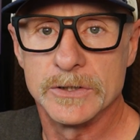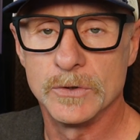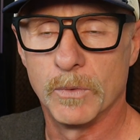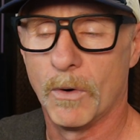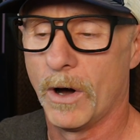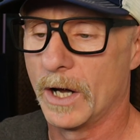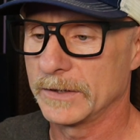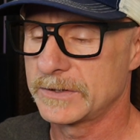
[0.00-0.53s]
you
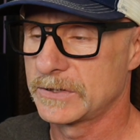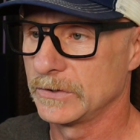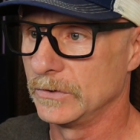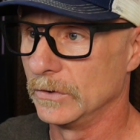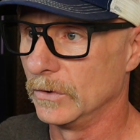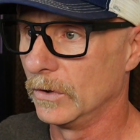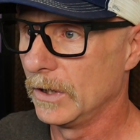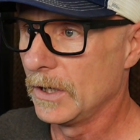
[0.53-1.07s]
want
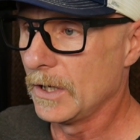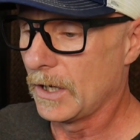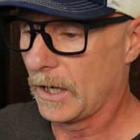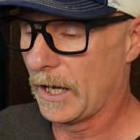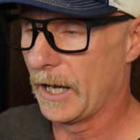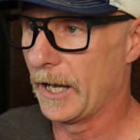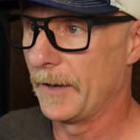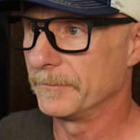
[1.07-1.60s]
to
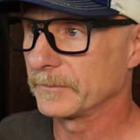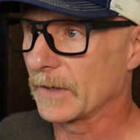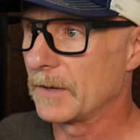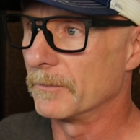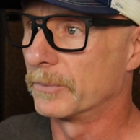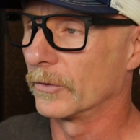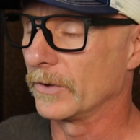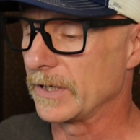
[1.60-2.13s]
um,
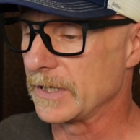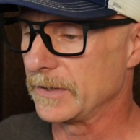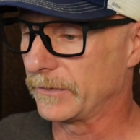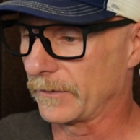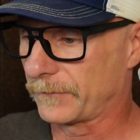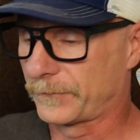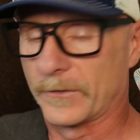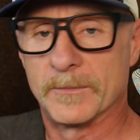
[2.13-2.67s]
breathe
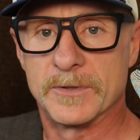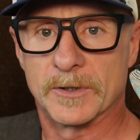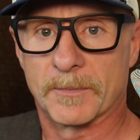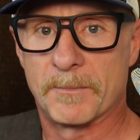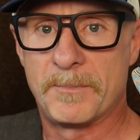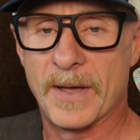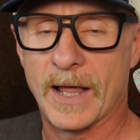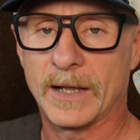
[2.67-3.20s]
from your
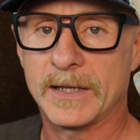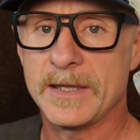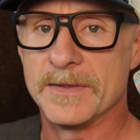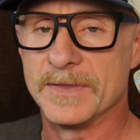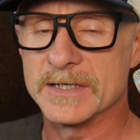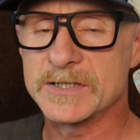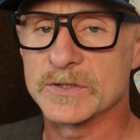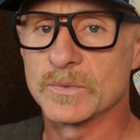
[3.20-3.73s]
belly
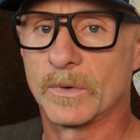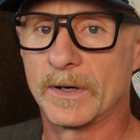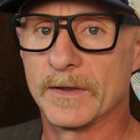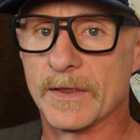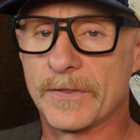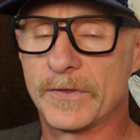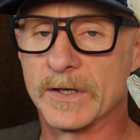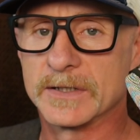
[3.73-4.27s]
and this is one of
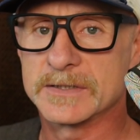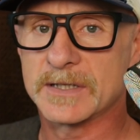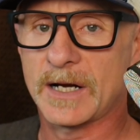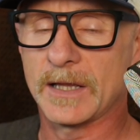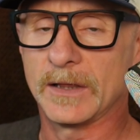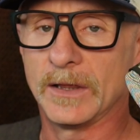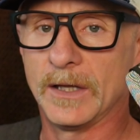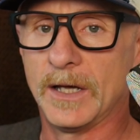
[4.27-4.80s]
the things that
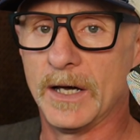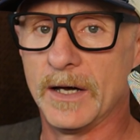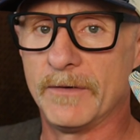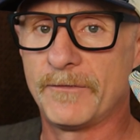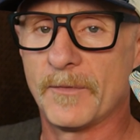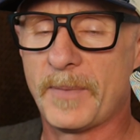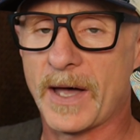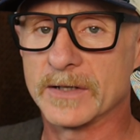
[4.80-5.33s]
i
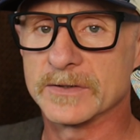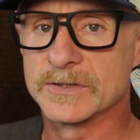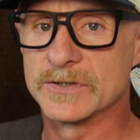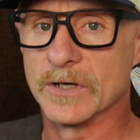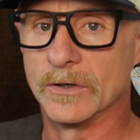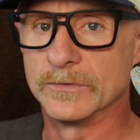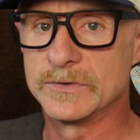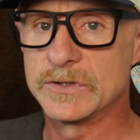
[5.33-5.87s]
love about
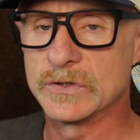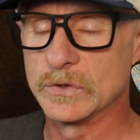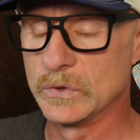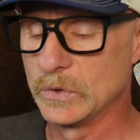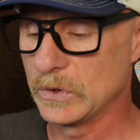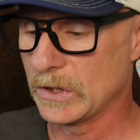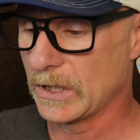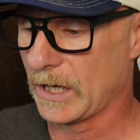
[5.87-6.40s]
zone
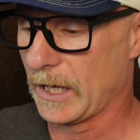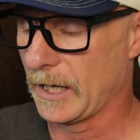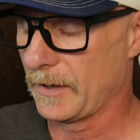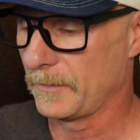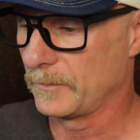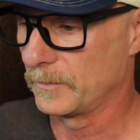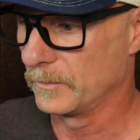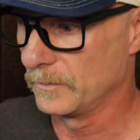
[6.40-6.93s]
two
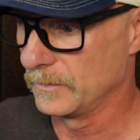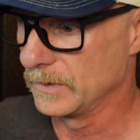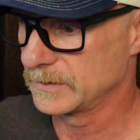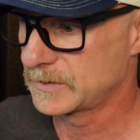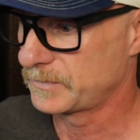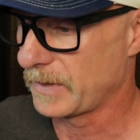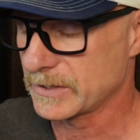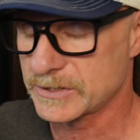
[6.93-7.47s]
uh,
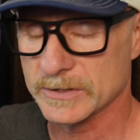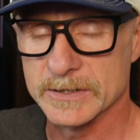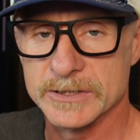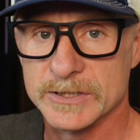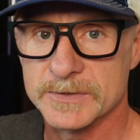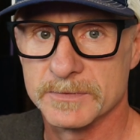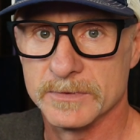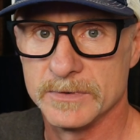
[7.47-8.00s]
especially
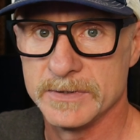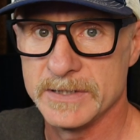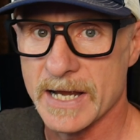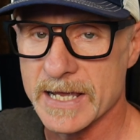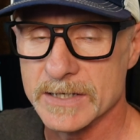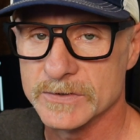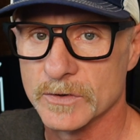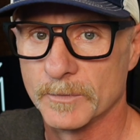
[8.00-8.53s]
just
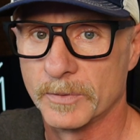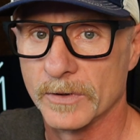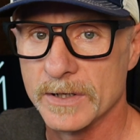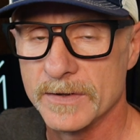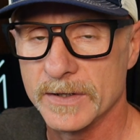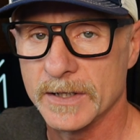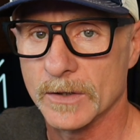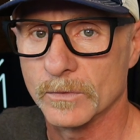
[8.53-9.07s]
nasal
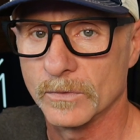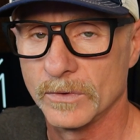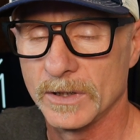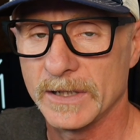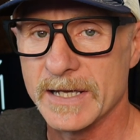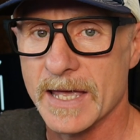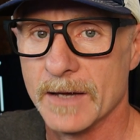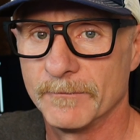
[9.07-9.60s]
breathing, it
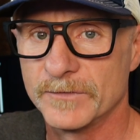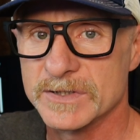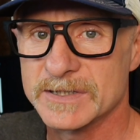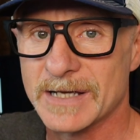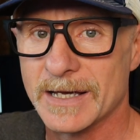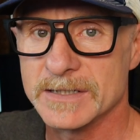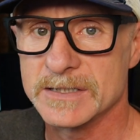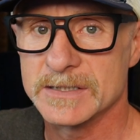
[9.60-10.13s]
really
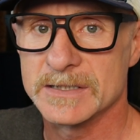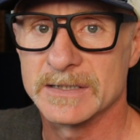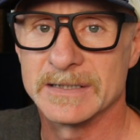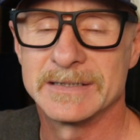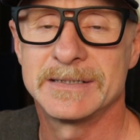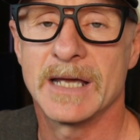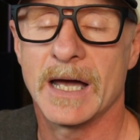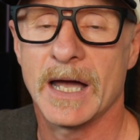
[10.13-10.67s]
emphasizes the
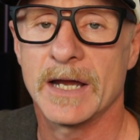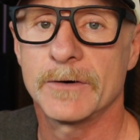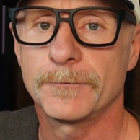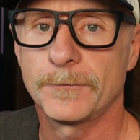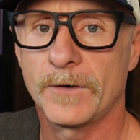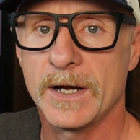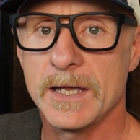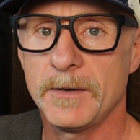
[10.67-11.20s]

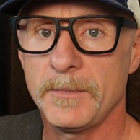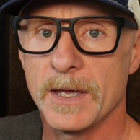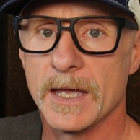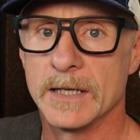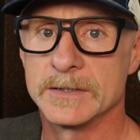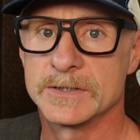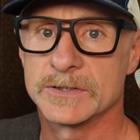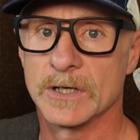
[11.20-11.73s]
diaphragm.
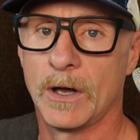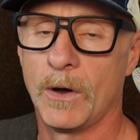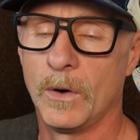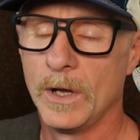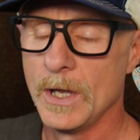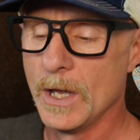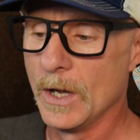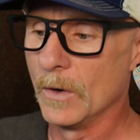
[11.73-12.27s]
And so
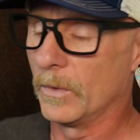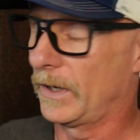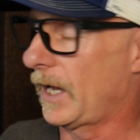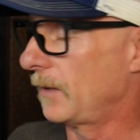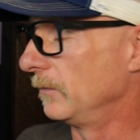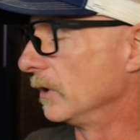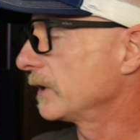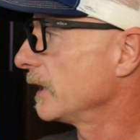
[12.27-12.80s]
when
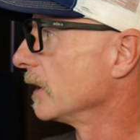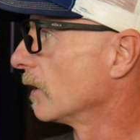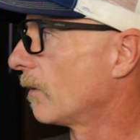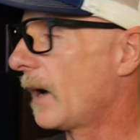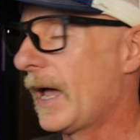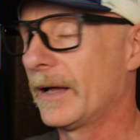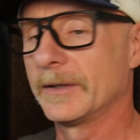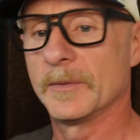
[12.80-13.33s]
I'm looking
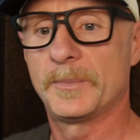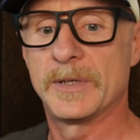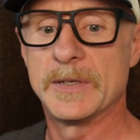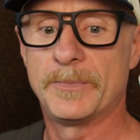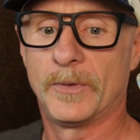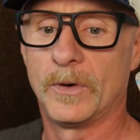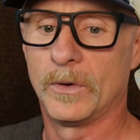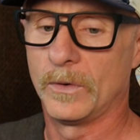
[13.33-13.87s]
around at
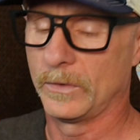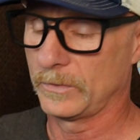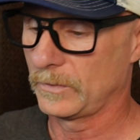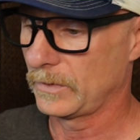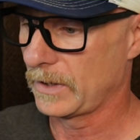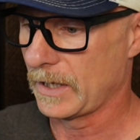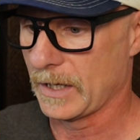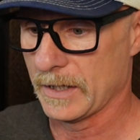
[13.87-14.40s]
people
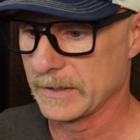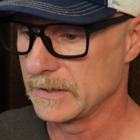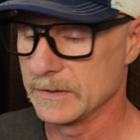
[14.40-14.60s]
uh,